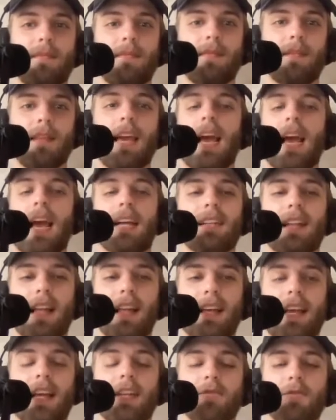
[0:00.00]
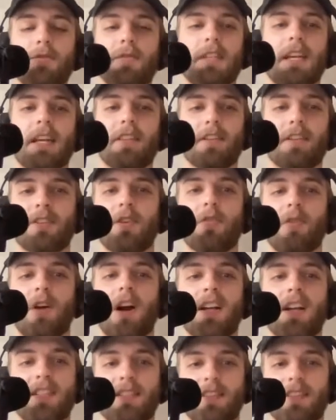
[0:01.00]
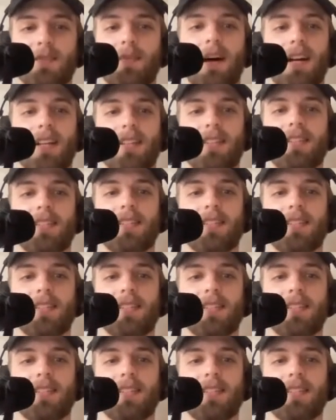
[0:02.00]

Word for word: Yeah, as like as we've said, there's no roster spots.